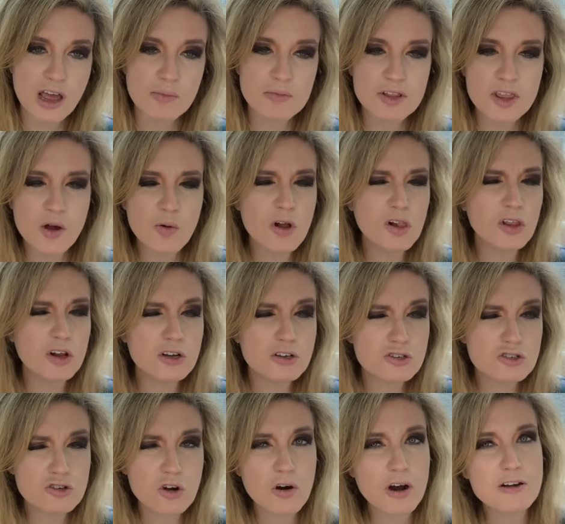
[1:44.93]
I mean, there were little
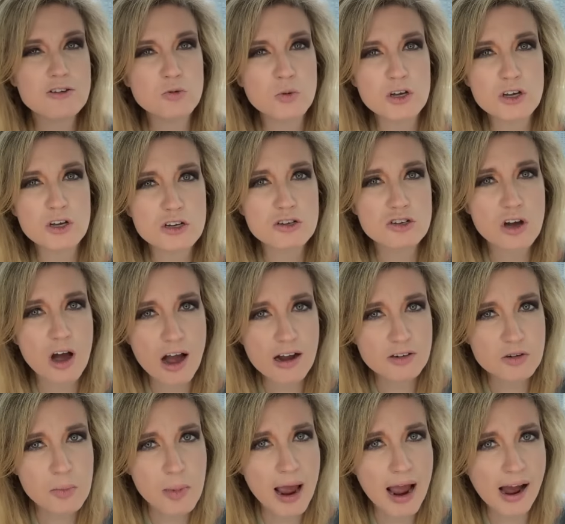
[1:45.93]
stories we could have
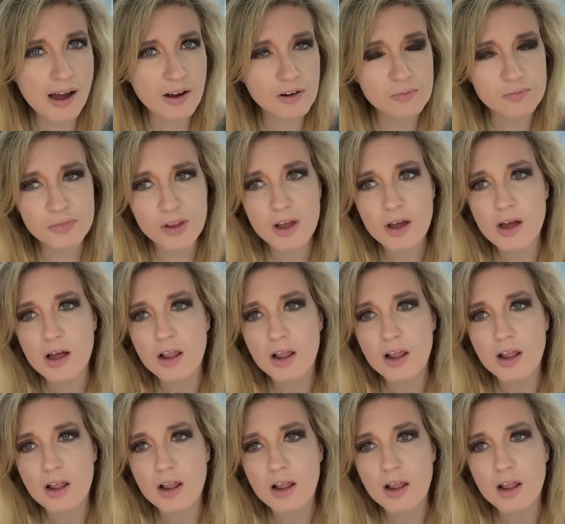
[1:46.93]
talked about,